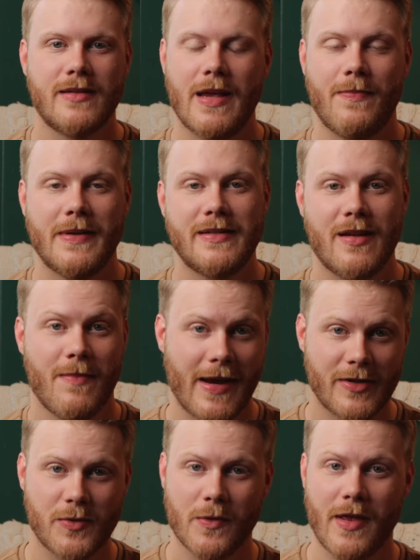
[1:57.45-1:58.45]
tip is to
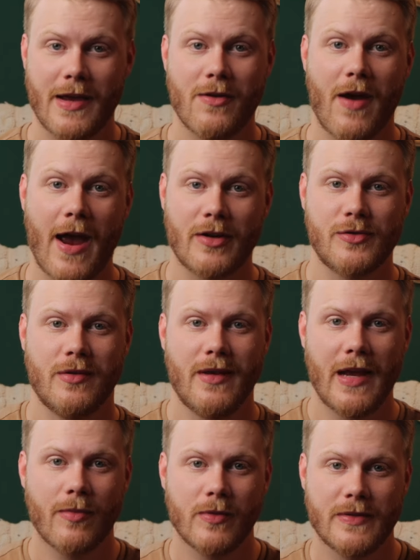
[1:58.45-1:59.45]
make sure that you're actually
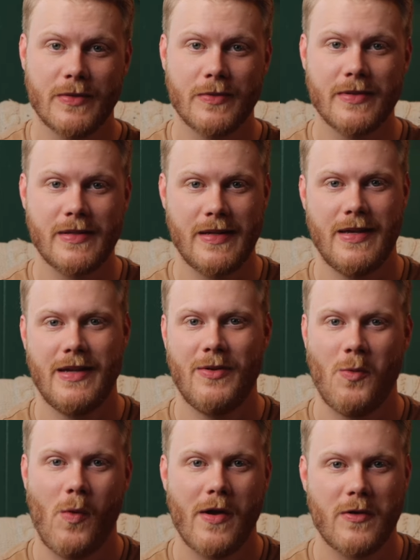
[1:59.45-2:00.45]
able to see
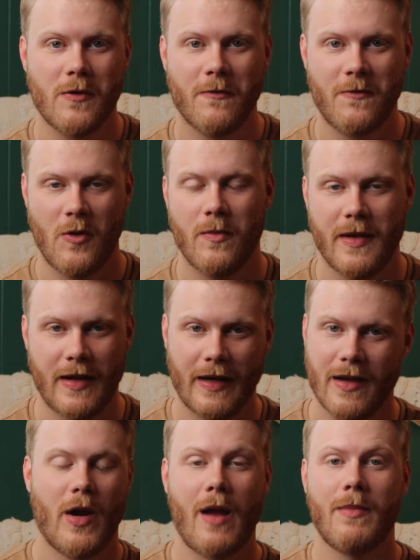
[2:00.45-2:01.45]
what you're filming.
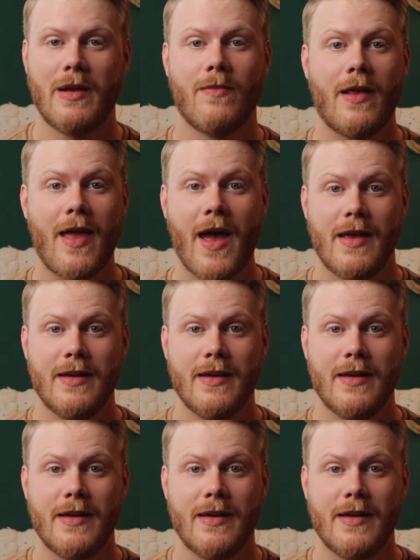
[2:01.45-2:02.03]
What I mean by that